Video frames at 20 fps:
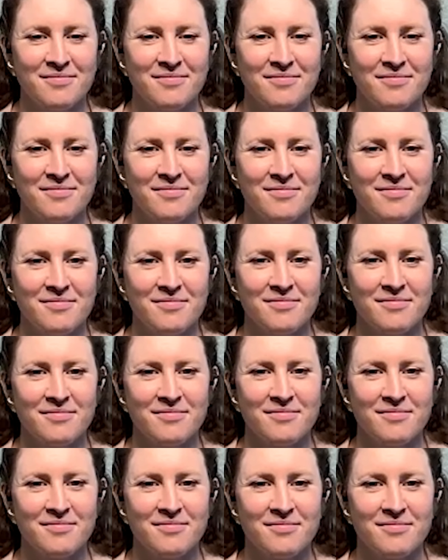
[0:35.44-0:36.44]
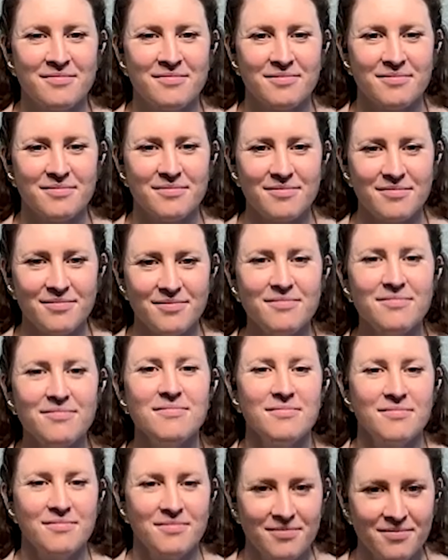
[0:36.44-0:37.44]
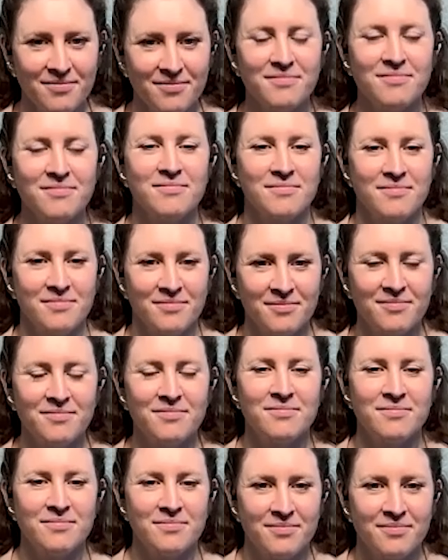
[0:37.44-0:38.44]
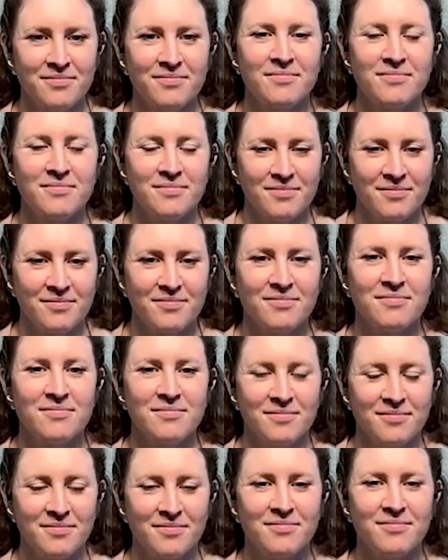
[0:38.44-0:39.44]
(silent)